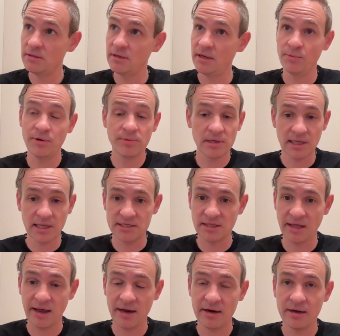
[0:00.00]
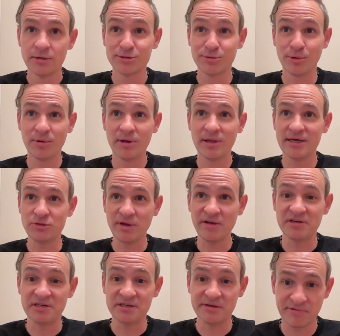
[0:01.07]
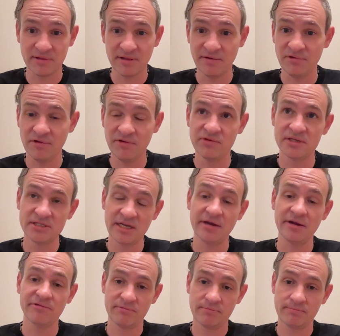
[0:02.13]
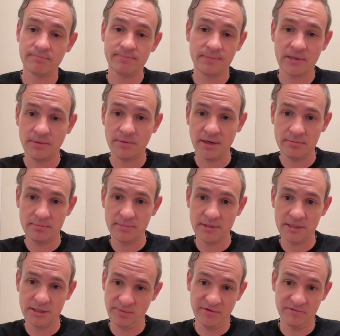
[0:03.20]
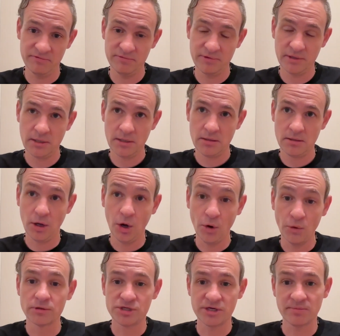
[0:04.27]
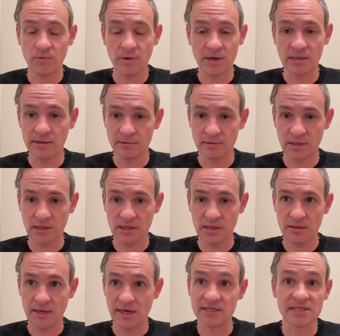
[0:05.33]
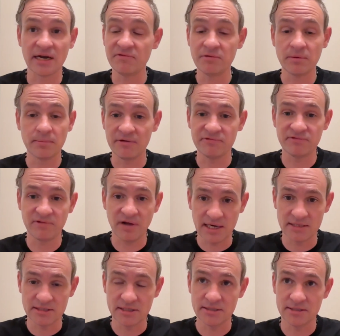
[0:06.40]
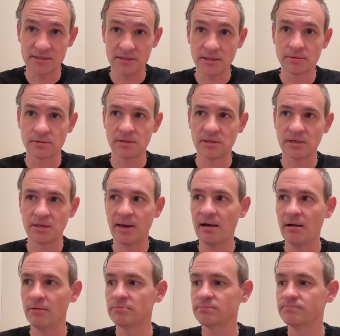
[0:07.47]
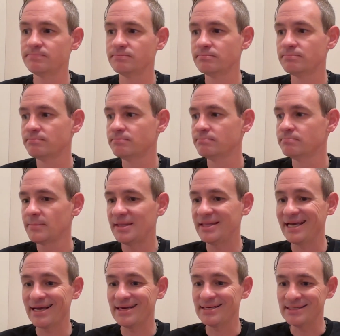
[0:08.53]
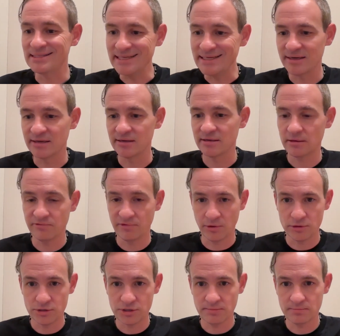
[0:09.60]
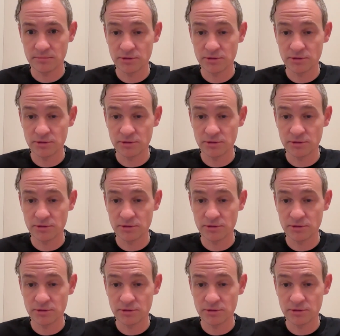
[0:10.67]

And we realize that. So we realize we have a different level of incentive, right? Because we have ownership quite literally. And it's not even about finances. It's literally about the idea of ownership.